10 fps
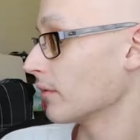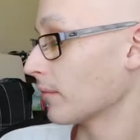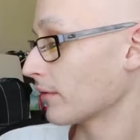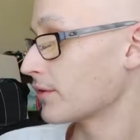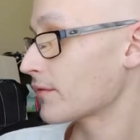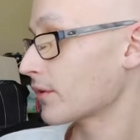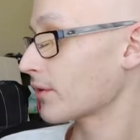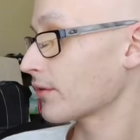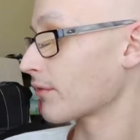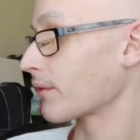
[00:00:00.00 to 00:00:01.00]
I've never
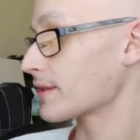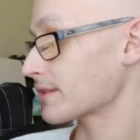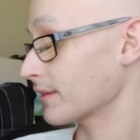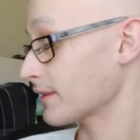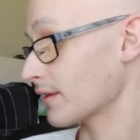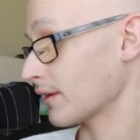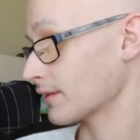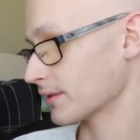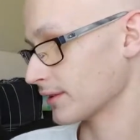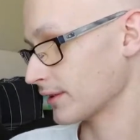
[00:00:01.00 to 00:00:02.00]
heard of the rest of these,
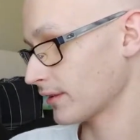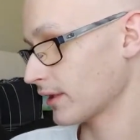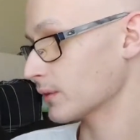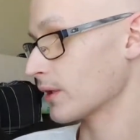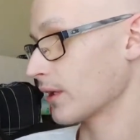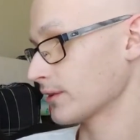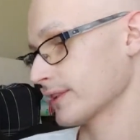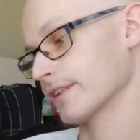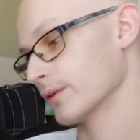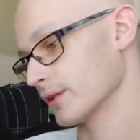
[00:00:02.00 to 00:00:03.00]
honestly. Oh, Gauntlet,
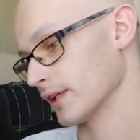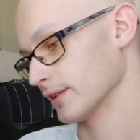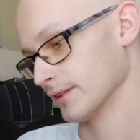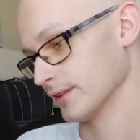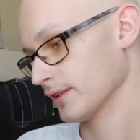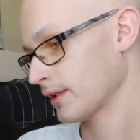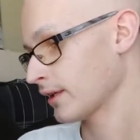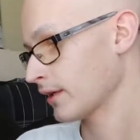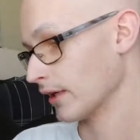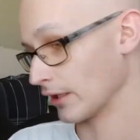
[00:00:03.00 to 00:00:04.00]
I know Gauntlet.
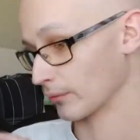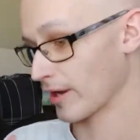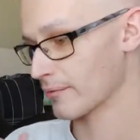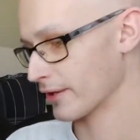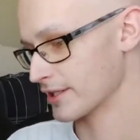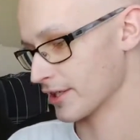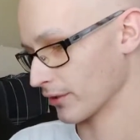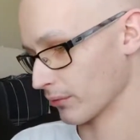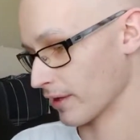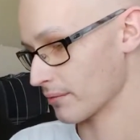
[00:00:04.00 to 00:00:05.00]
Rampage, I know
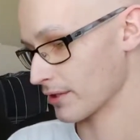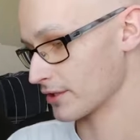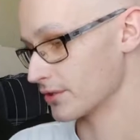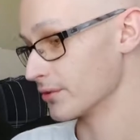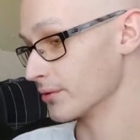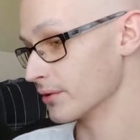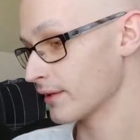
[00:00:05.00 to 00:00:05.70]
Rampage too.